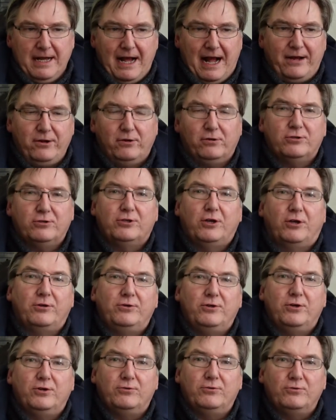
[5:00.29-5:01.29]
I also
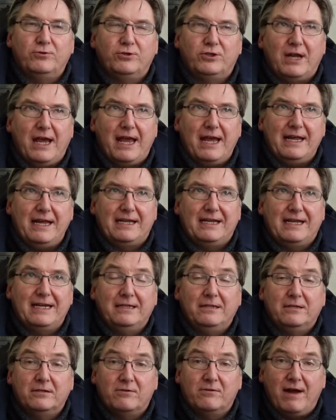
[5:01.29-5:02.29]
used a
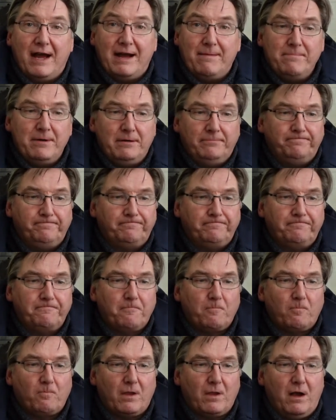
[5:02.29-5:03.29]
kilogram
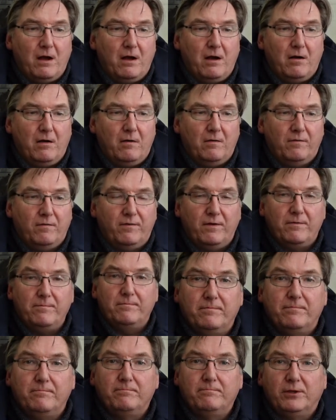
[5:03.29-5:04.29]
of
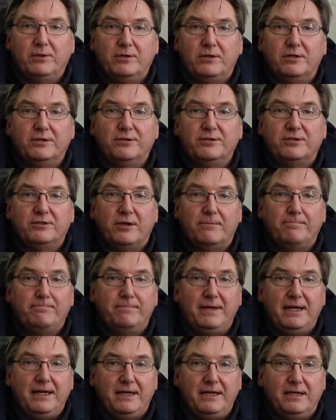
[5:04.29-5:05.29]
Munton's
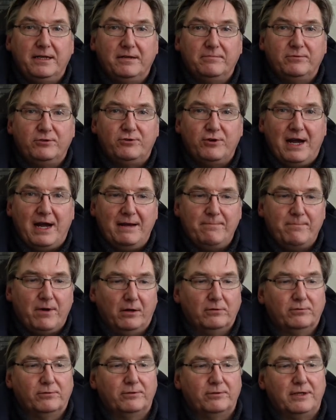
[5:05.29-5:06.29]
medium dry
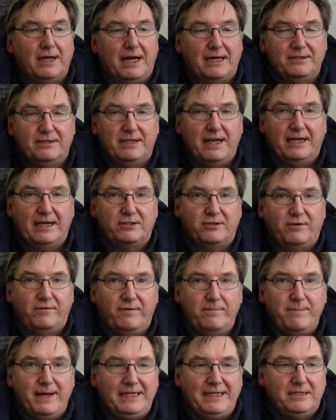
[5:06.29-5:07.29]
malt as the extra
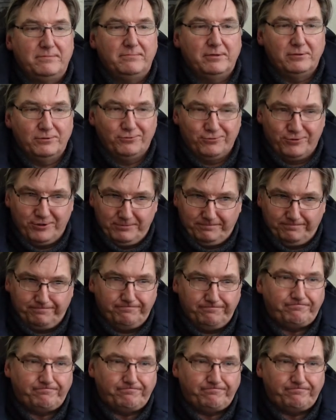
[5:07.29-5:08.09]
fermentables,